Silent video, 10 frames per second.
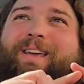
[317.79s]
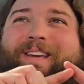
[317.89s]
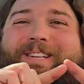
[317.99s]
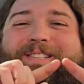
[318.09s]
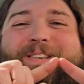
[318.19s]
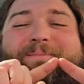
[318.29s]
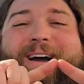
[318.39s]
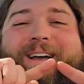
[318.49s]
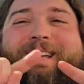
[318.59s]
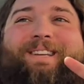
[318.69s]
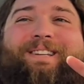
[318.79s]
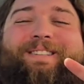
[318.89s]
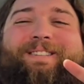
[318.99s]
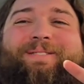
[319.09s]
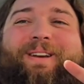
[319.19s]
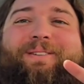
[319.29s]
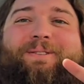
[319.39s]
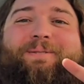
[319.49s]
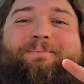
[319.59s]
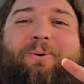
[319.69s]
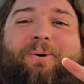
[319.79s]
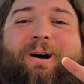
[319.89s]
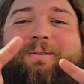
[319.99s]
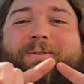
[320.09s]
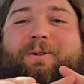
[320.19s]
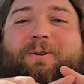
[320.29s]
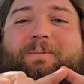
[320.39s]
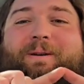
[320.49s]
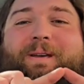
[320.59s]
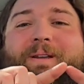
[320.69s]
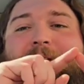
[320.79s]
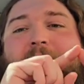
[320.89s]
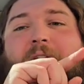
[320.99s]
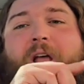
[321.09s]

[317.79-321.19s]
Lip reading: You can see my attention span was pulling off a little bit.